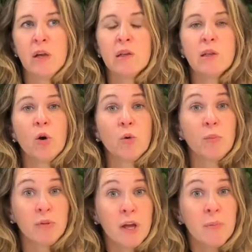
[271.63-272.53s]
lower
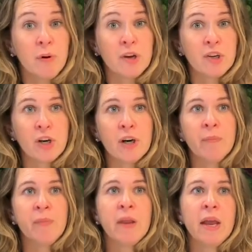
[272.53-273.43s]
blood pressure,
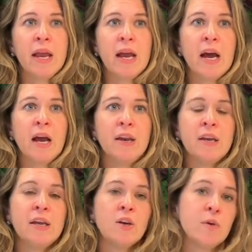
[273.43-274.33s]
and
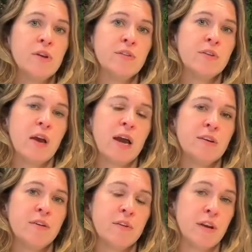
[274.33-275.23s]
increased
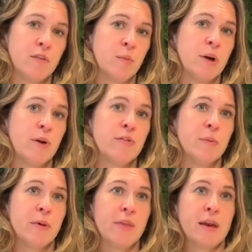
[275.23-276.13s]
activity of their
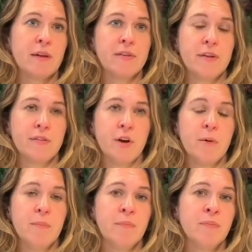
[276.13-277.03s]
parasympathetic
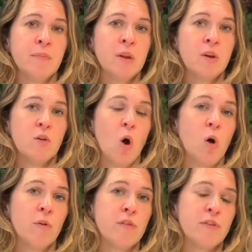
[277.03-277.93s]
system.
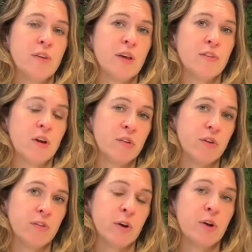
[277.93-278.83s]
All of these things obviously
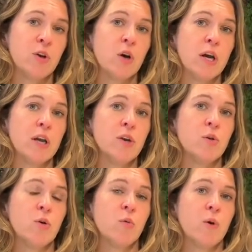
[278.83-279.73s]
are very good. You
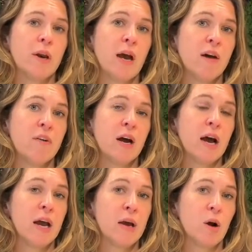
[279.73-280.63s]
don't want to have a
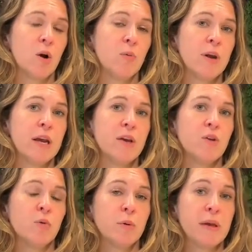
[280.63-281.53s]
high heart rate, you
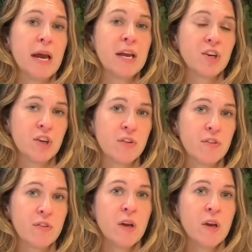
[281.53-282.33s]
don't want to be anxious.